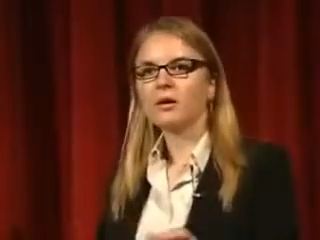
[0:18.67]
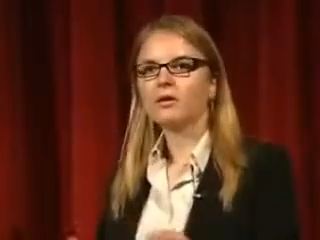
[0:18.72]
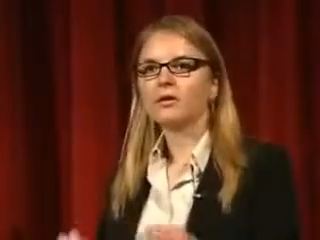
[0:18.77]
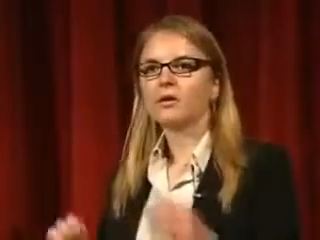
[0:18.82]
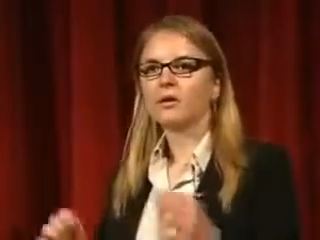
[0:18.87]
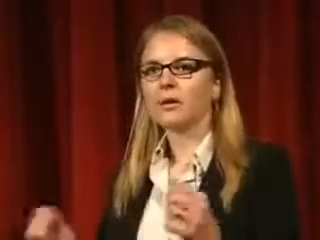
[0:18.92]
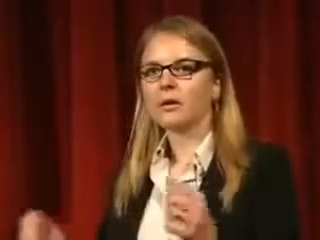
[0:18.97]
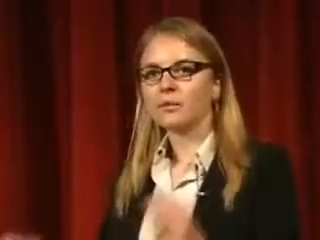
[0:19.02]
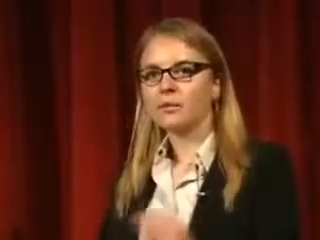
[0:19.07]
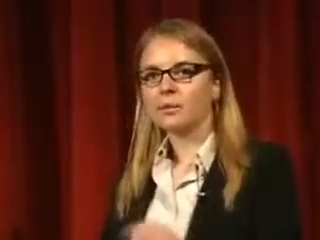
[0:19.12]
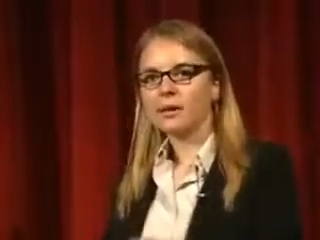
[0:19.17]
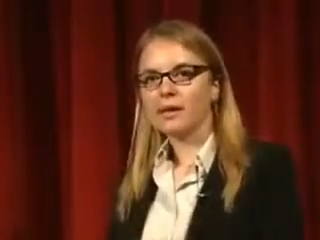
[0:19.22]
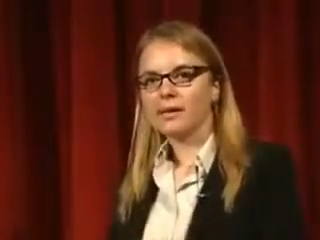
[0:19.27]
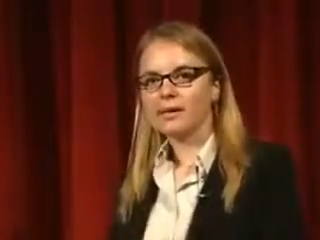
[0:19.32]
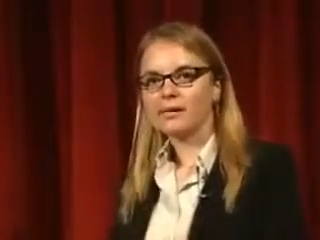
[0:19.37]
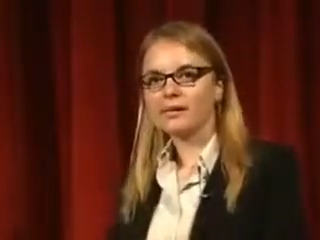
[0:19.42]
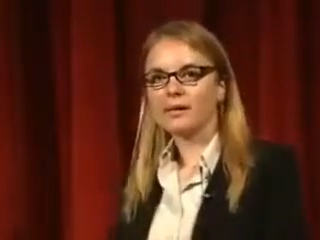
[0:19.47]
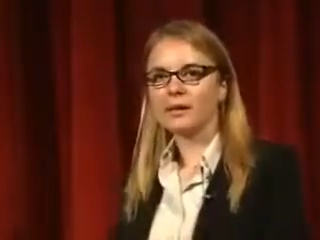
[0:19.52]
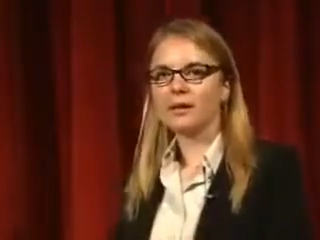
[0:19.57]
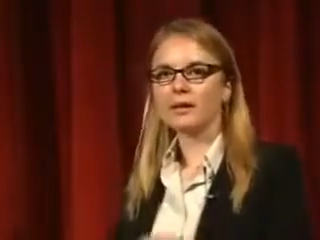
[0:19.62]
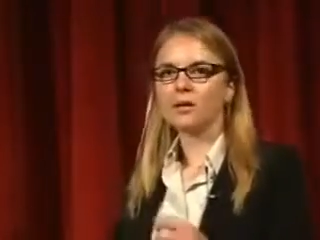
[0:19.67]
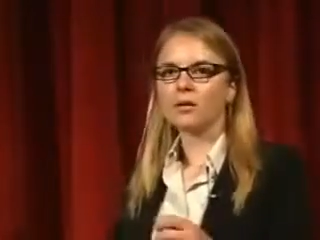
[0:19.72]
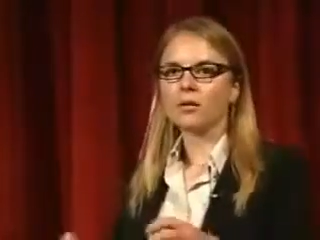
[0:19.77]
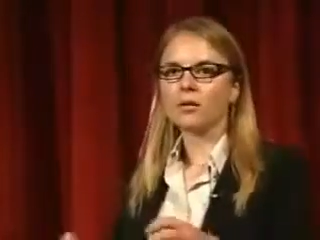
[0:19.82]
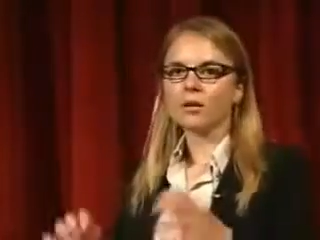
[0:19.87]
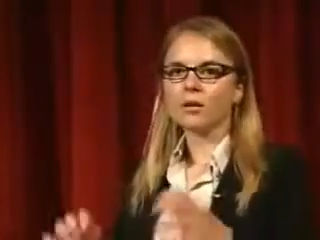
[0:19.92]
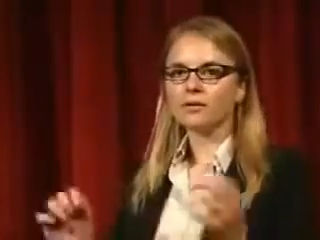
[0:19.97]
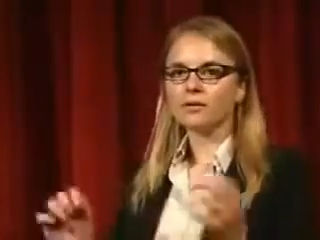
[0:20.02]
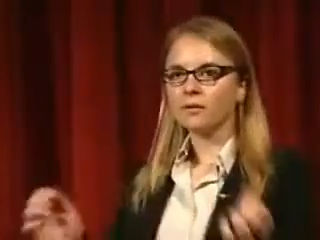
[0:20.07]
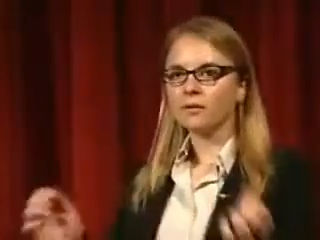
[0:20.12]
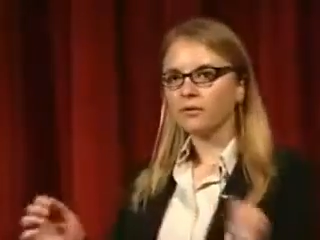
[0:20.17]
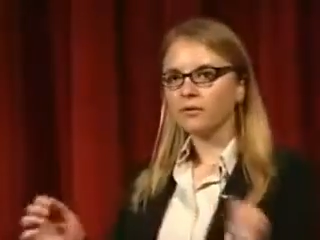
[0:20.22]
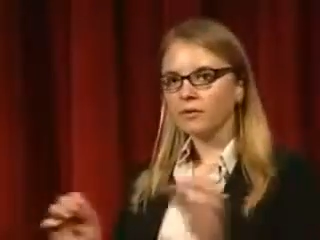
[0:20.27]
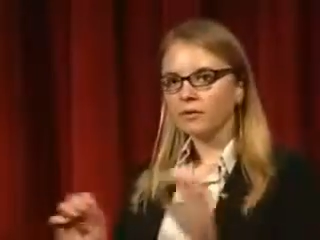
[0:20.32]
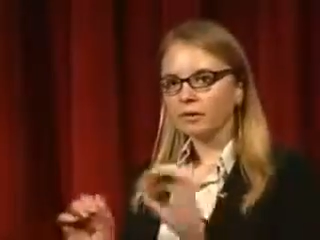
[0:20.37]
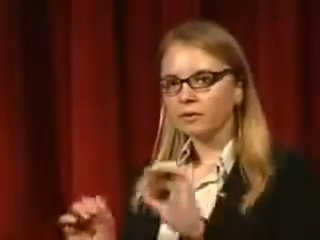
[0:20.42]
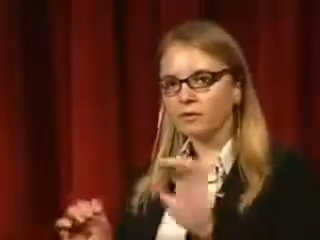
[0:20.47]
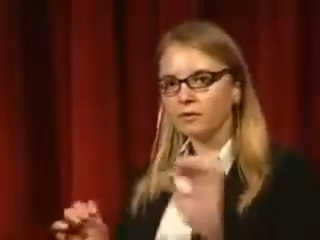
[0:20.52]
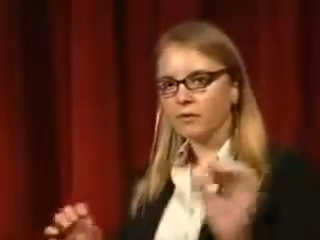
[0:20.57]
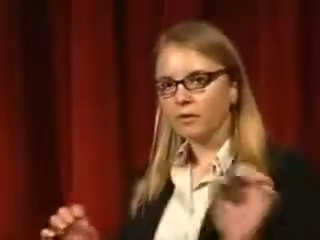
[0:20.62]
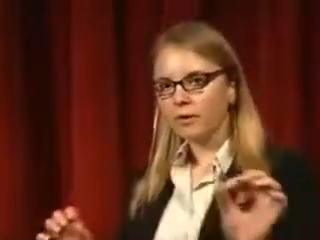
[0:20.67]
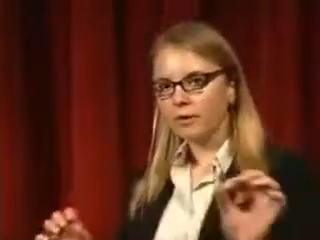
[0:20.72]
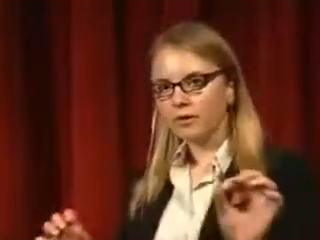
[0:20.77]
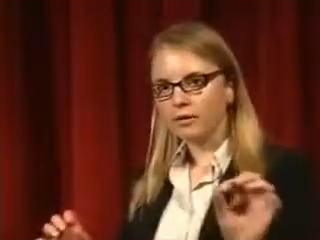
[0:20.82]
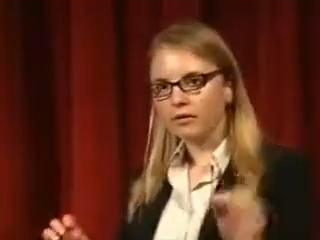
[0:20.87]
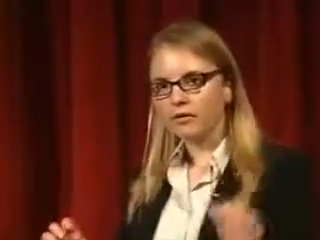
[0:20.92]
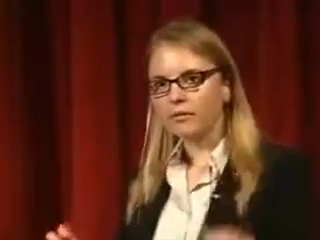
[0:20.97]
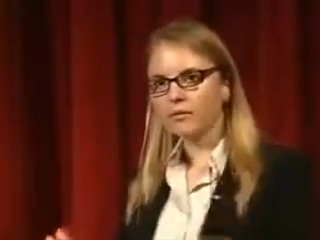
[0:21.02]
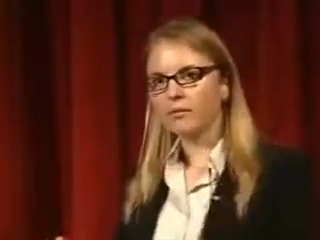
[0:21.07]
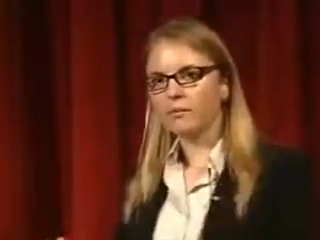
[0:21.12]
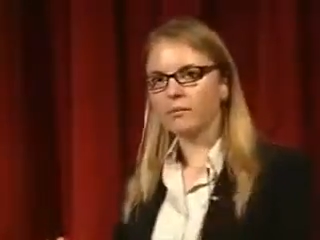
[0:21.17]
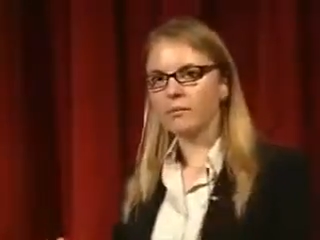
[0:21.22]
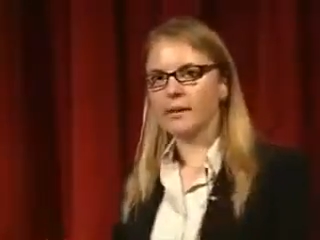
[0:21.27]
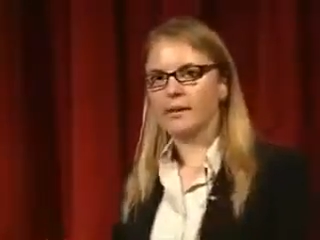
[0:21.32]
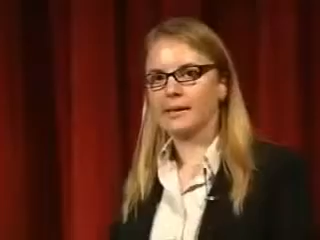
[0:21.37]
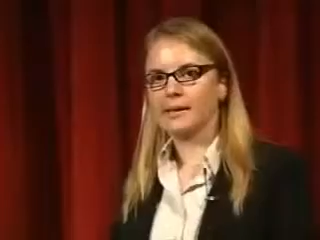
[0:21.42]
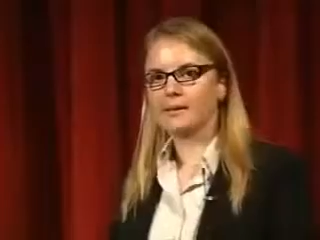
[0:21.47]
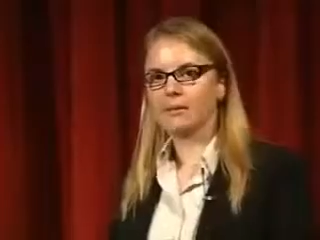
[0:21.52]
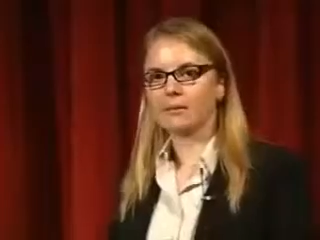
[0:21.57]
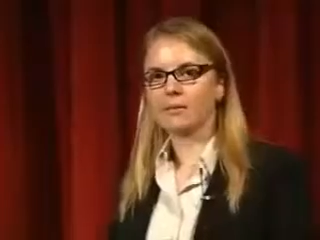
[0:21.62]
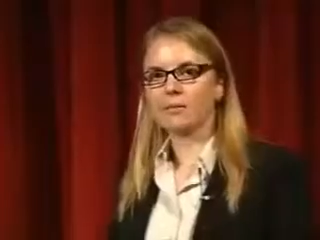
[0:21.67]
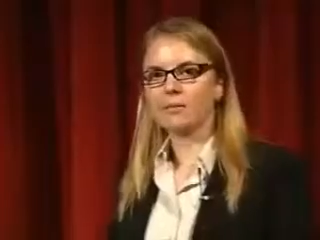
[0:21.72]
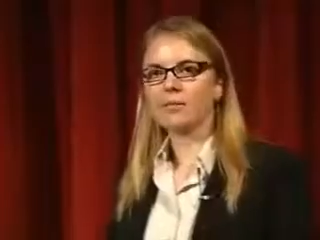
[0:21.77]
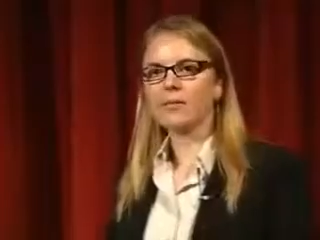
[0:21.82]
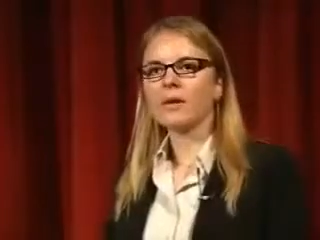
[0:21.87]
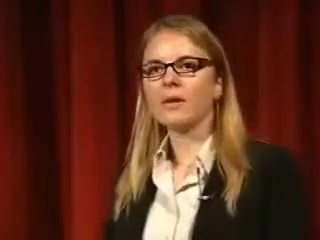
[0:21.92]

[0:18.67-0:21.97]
so like plastic or even thin foil metal.